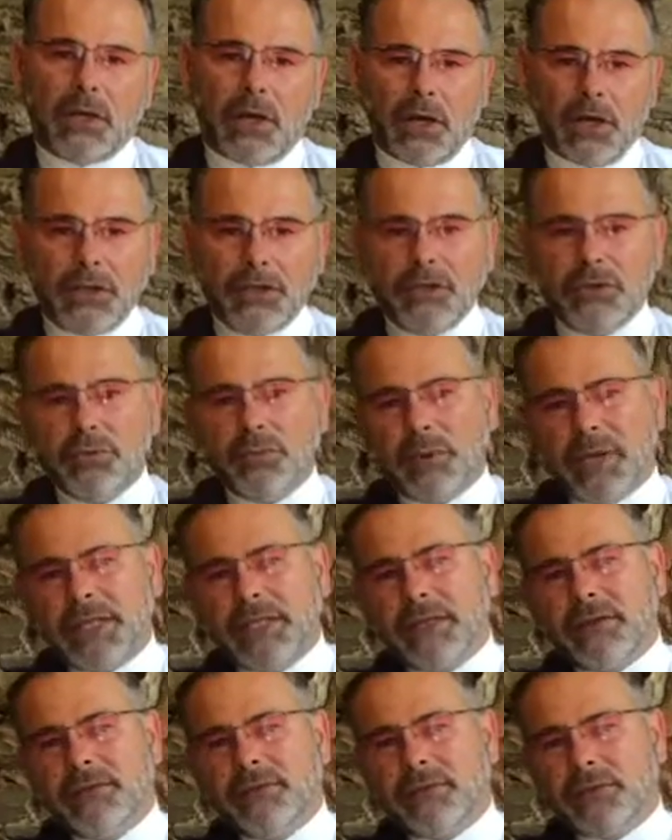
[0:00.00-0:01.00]
are you
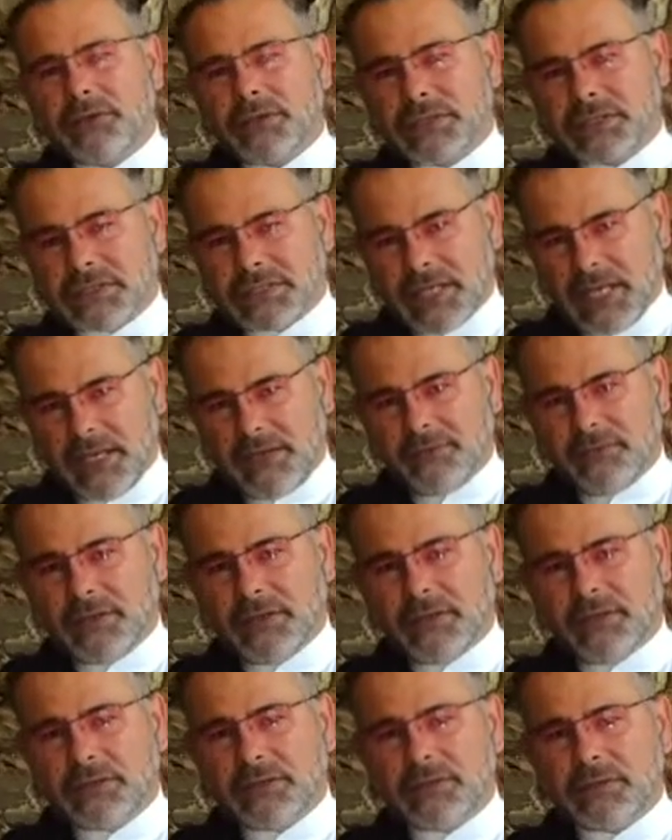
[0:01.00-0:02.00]
waiting for a
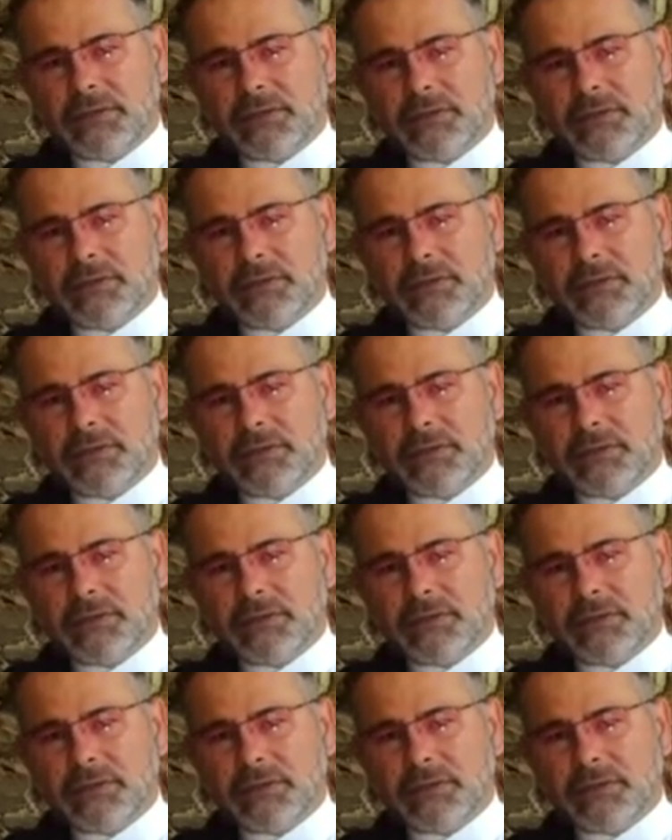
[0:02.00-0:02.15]
savior